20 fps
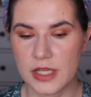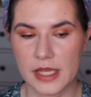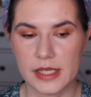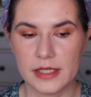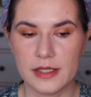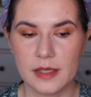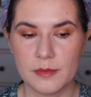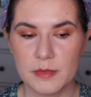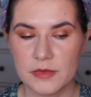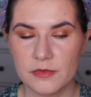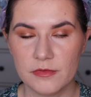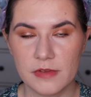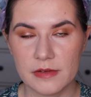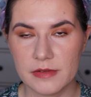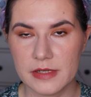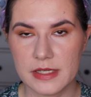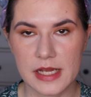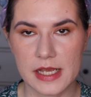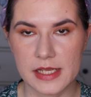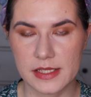shade. I mean,
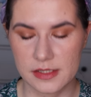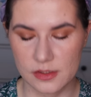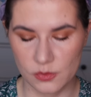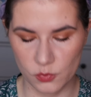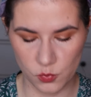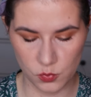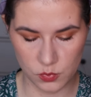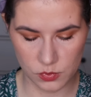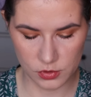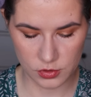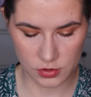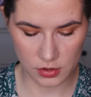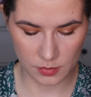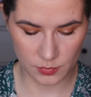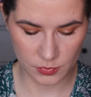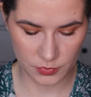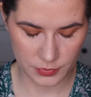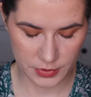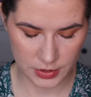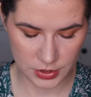very nice
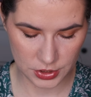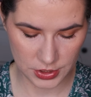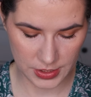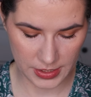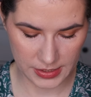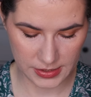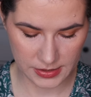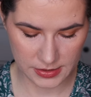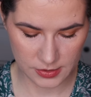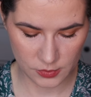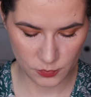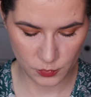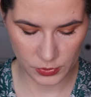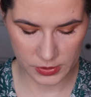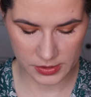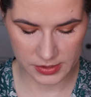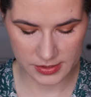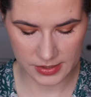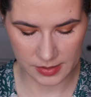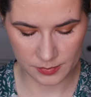summery shade.
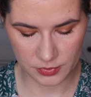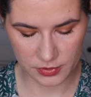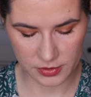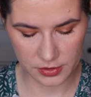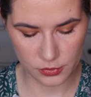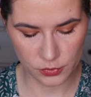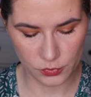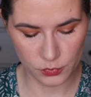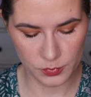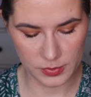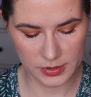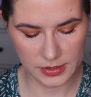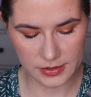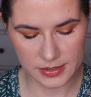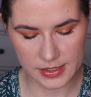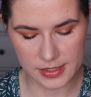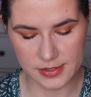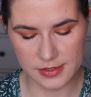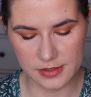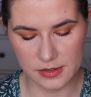Spring summer.
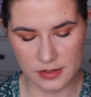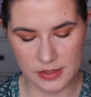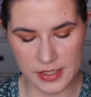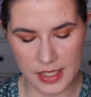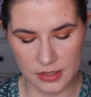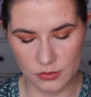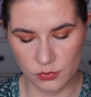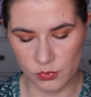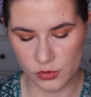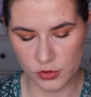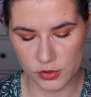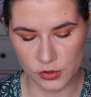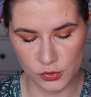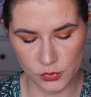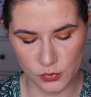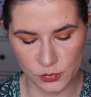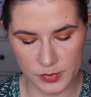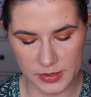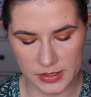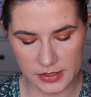Newbie. That's, that was
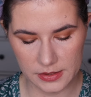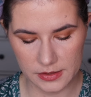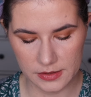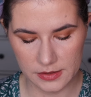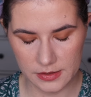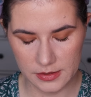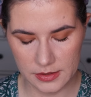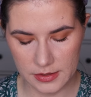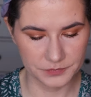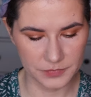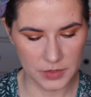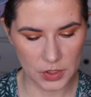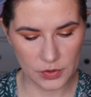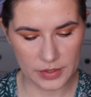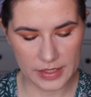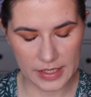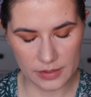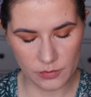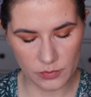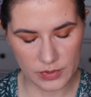newbie.
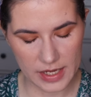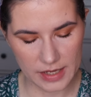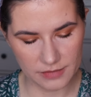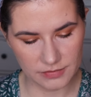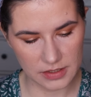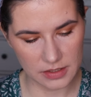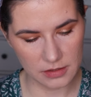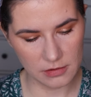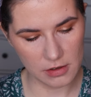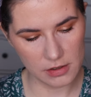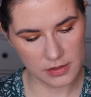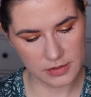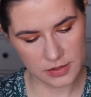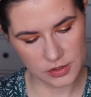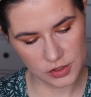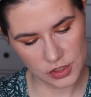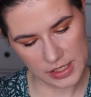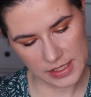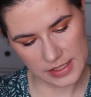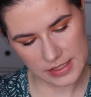Okay, we have the
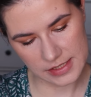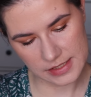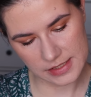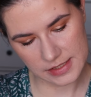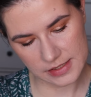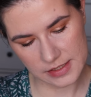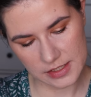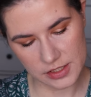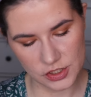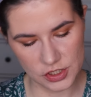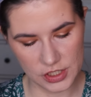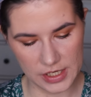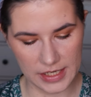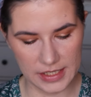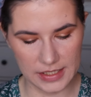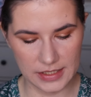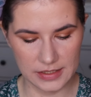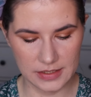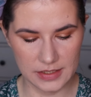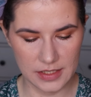last shade. This is the
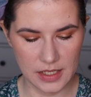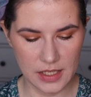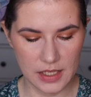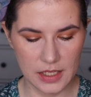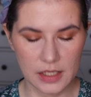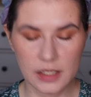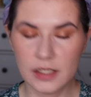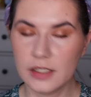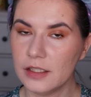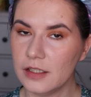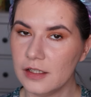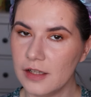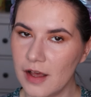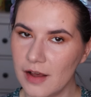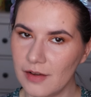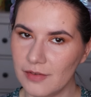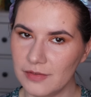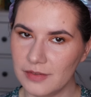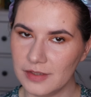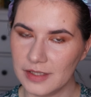shade
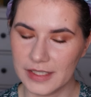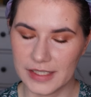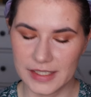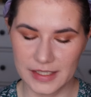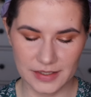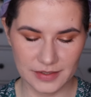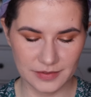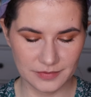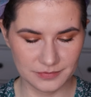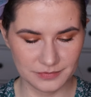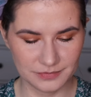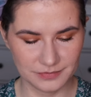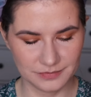Lovely.